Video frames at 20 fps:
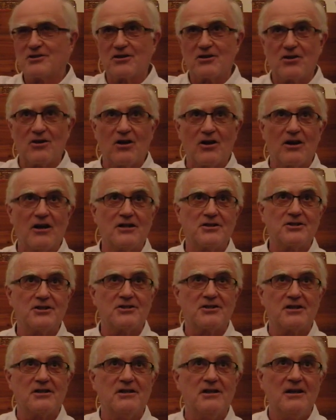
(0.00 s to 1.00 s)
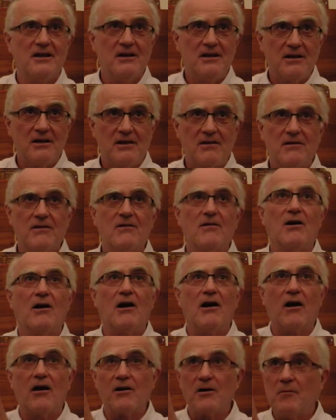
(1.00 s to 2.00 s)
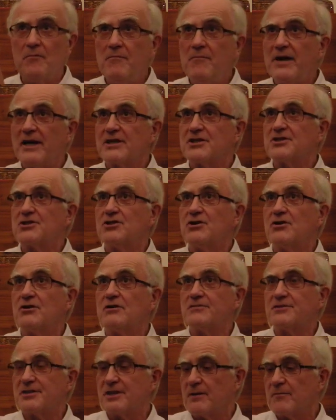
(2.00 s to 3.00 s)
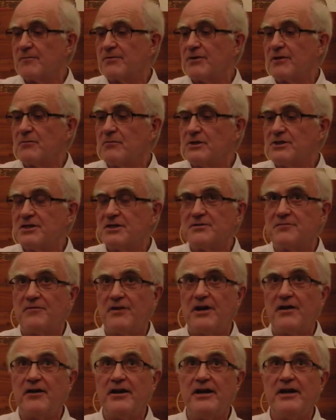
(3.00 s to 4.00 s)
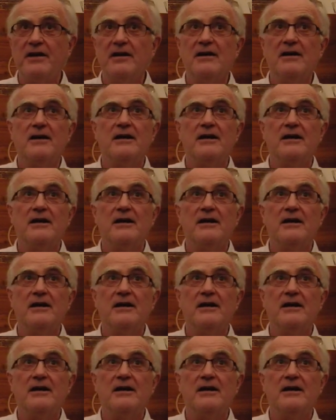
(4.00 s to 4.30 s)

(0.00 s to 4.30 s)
The collages are a mixture of something which is very